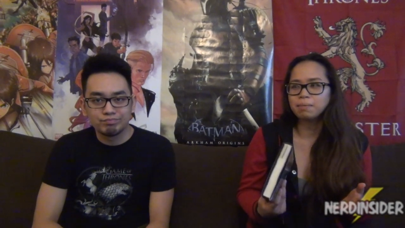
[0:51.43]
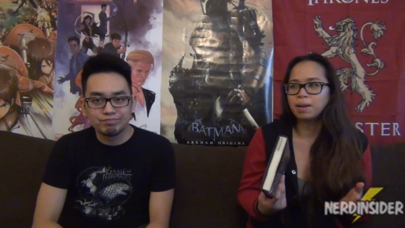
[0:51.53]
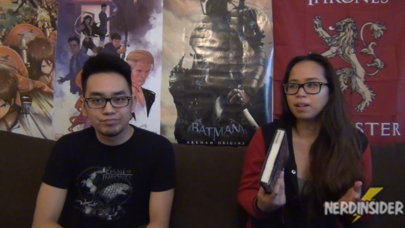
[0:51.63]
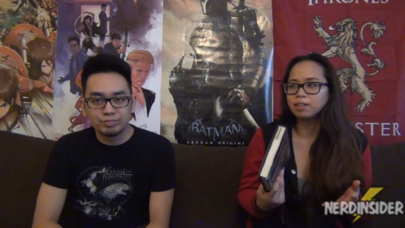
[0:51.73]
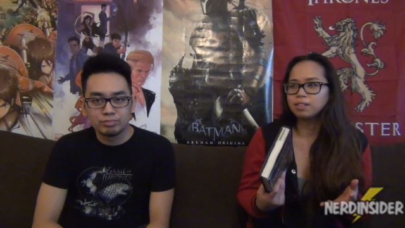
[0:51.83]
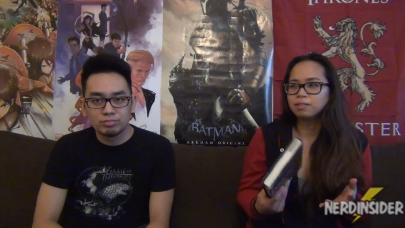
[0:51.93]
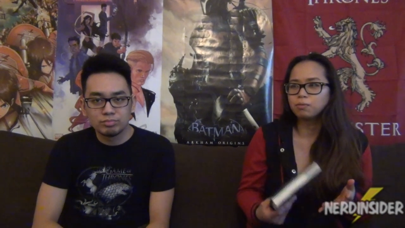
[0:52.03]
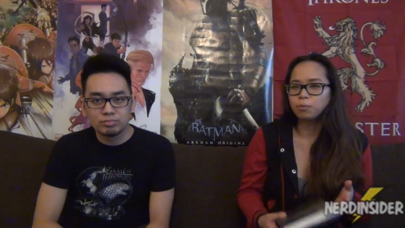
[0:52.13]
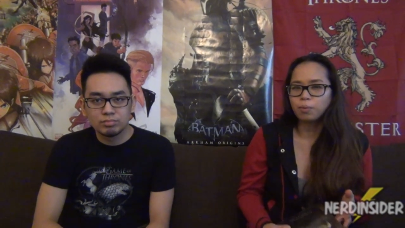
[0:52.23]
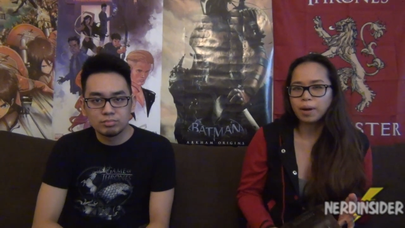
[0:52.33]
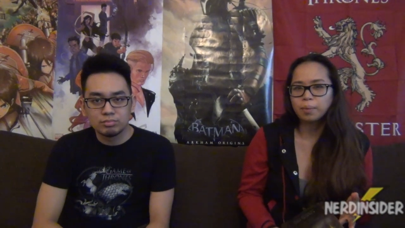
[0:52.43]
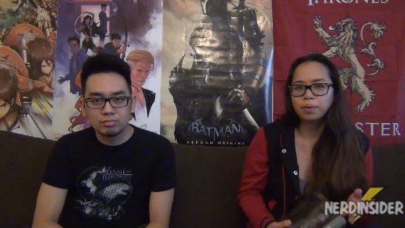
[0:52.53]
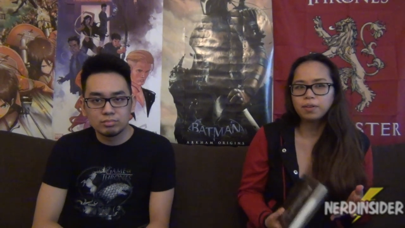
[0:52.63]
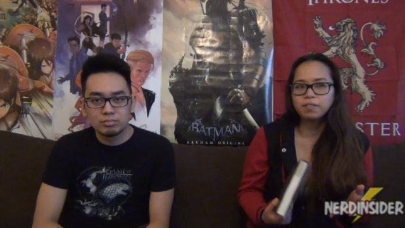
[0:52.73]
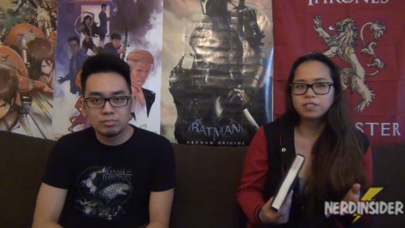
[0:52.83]
Speaker 1: about
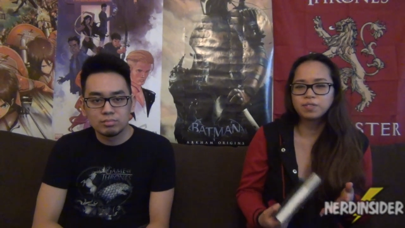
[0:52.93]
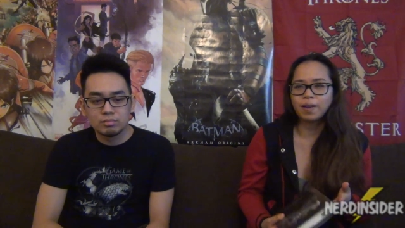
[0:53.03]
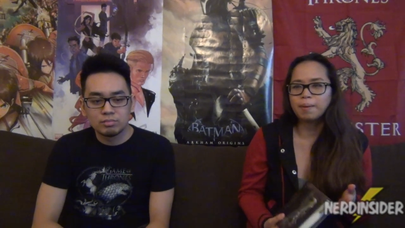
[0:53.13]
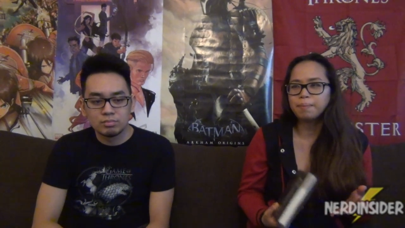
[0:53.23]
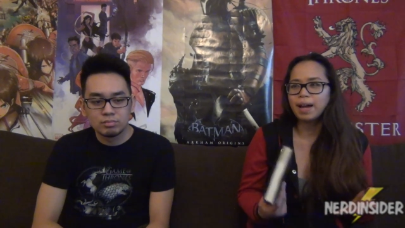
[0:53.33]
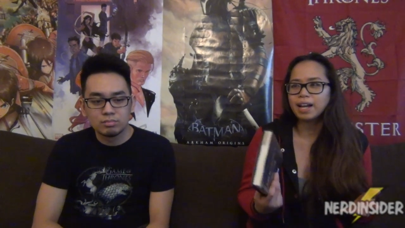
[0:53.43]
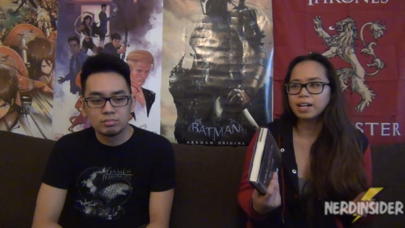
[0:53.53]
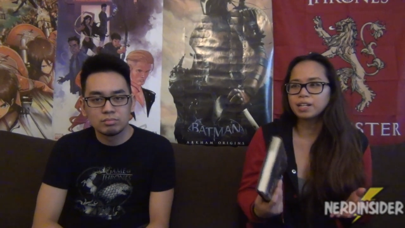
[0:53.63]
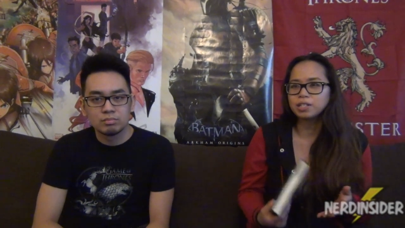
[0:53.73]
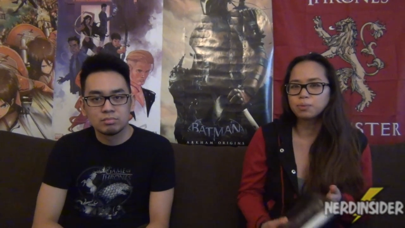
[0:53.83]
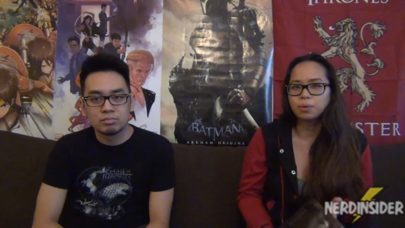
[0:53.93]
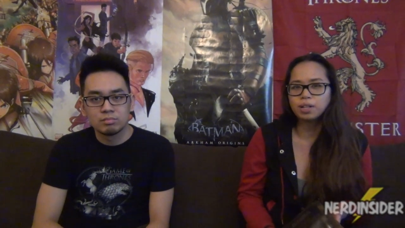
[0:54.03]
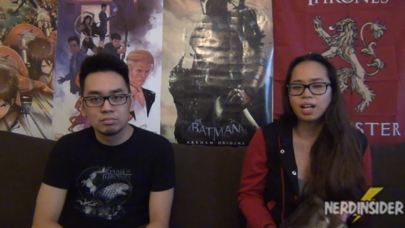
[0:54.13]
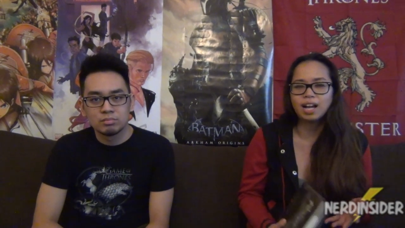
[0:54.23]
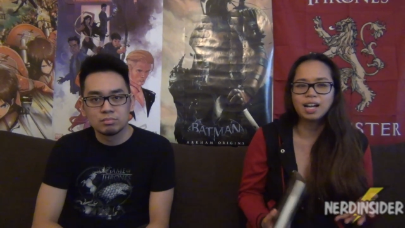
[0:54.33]
werewolves, vampires,
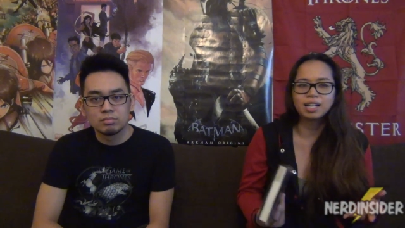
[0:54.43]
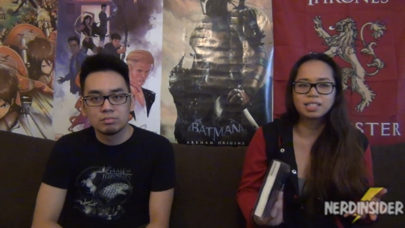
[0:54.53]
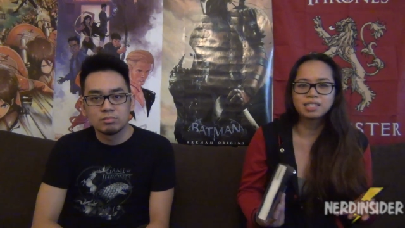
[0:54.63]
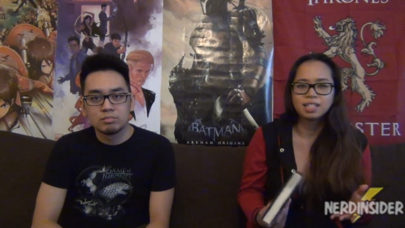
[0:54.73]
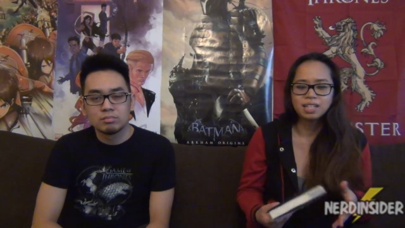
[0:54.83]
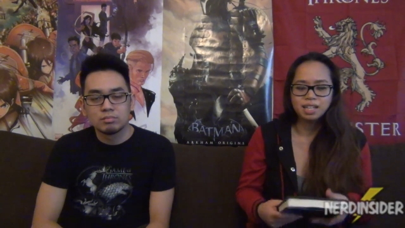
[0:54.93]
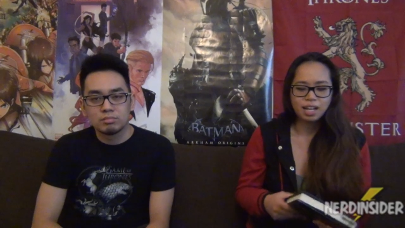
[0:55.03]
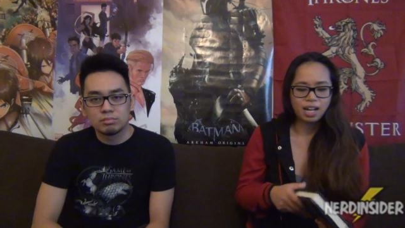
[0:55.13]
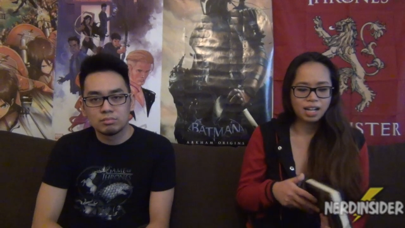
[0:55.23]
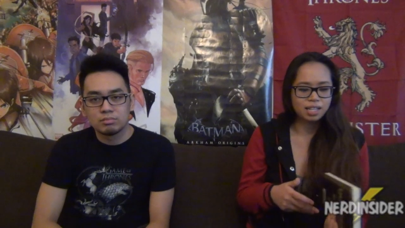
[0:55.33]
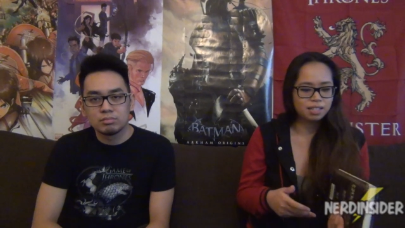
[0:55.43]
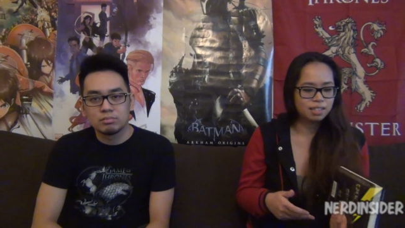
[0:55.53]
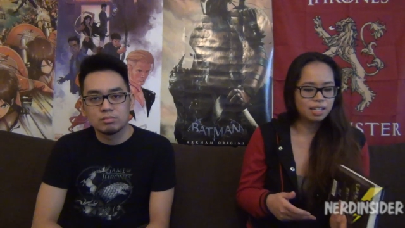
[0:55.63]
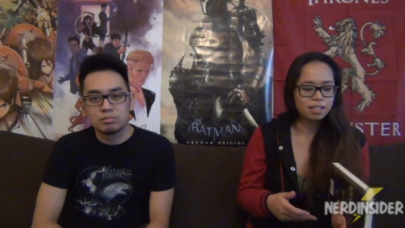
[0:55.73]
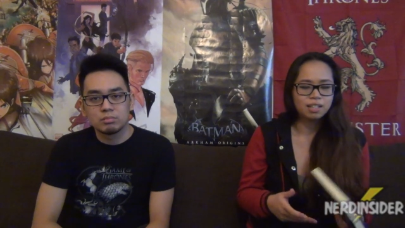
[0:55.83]
warlocks, uh,
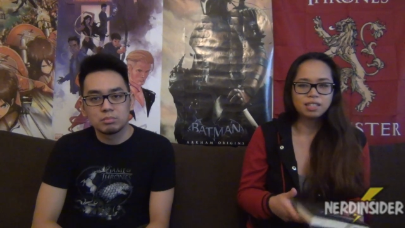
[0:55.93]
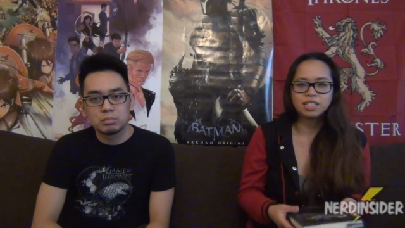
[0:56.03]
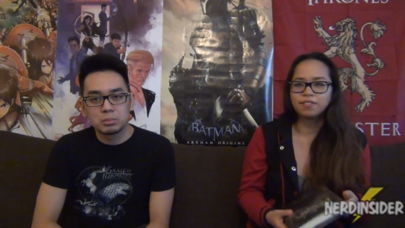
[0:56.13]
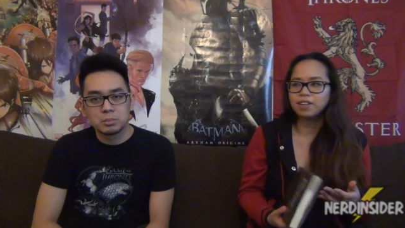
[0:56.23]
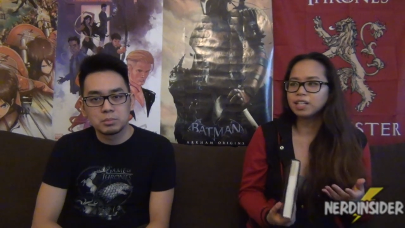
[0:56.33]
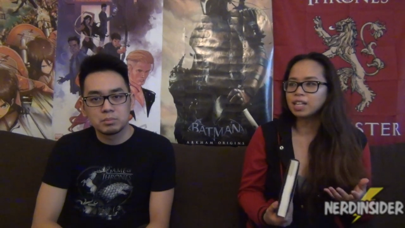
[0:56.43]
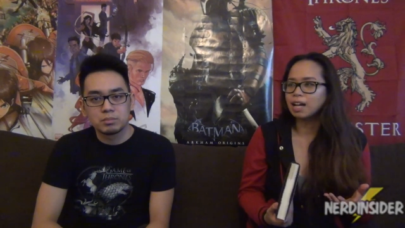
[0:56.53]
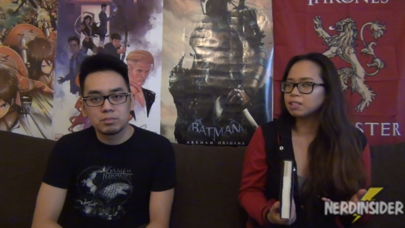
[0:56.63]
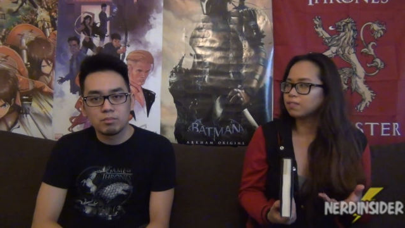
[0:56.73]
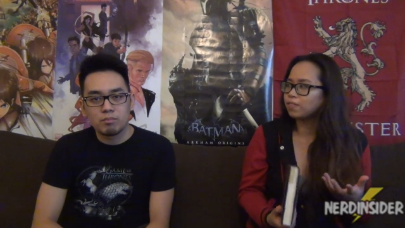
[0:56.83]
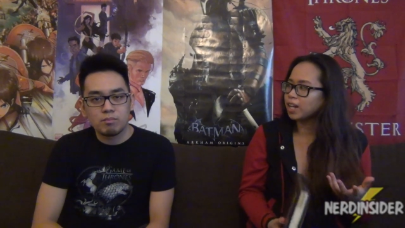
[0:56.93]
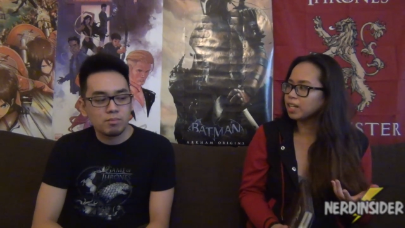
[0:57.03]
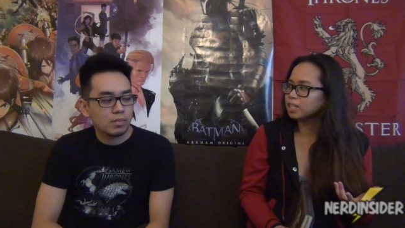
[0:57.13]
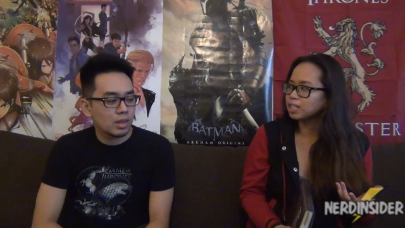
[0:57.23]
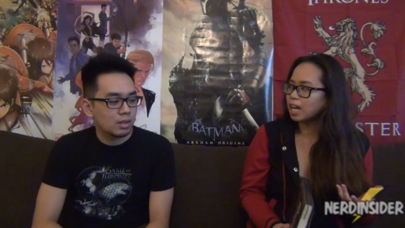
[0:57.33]
different kinds of
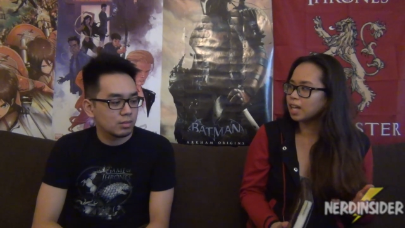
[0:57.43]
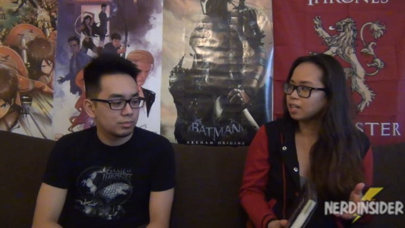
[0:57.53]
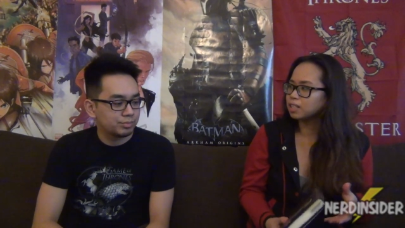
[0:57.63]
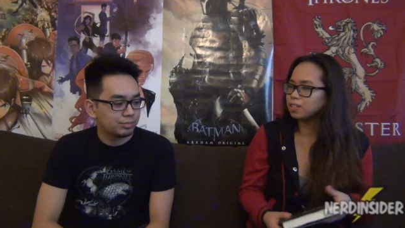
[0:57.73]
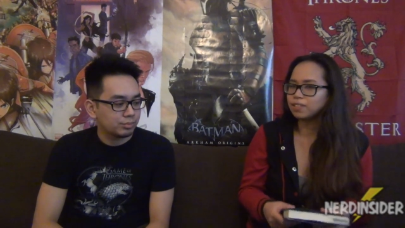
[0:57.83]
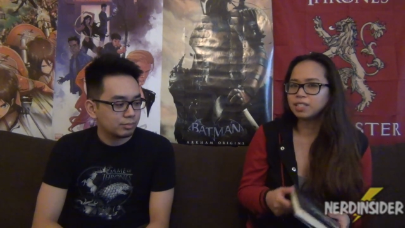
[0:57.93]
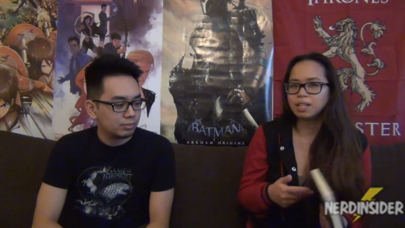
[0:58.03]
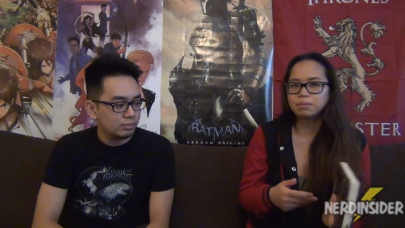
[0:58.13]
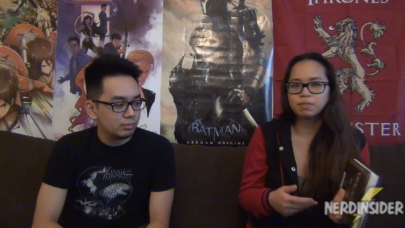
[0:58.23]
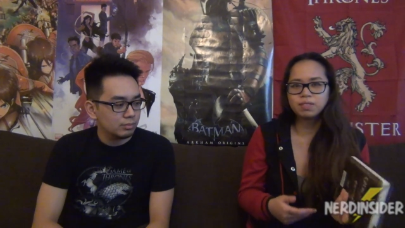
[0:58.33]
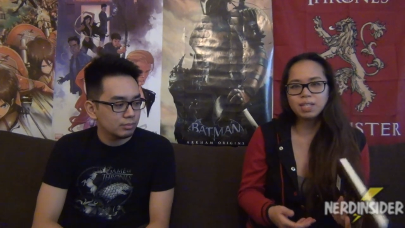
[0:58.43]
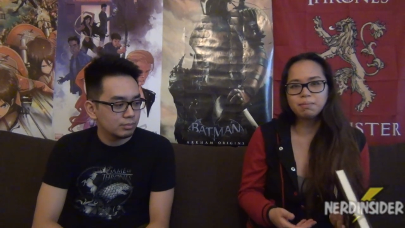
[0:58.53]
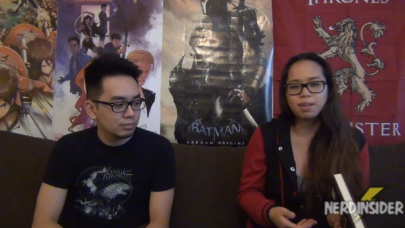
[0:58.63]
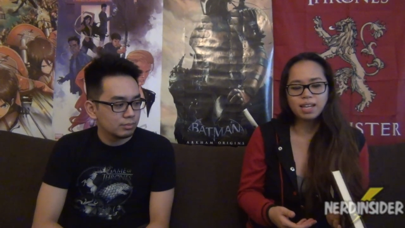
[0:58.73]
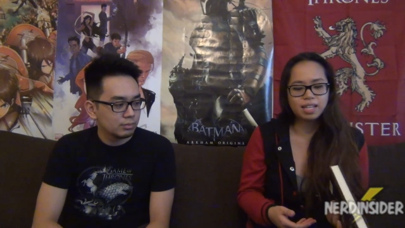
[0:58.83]
fighting style, different types of
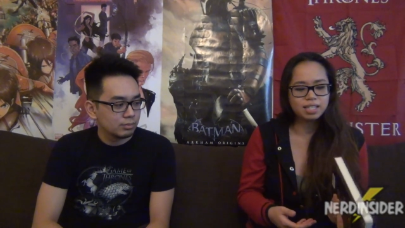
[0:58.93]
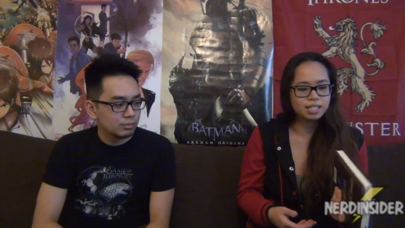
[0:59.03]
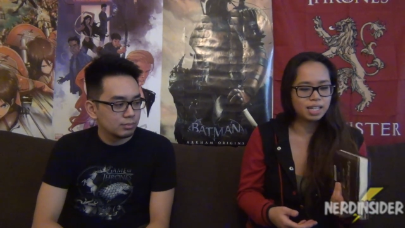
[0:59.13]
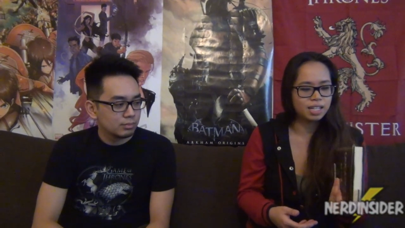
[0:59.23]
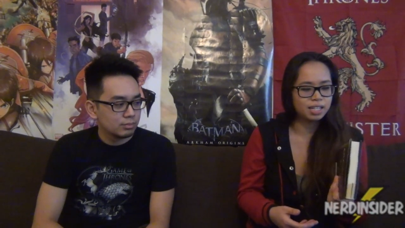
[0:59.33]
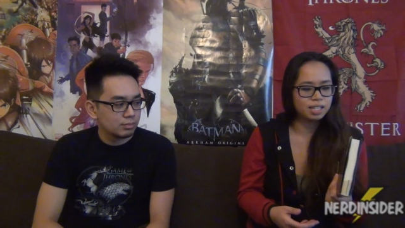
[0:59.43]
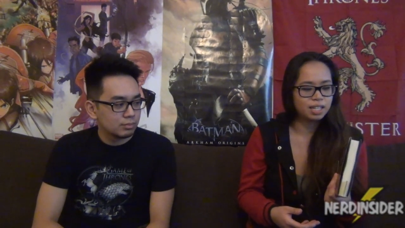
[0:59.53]
demons, and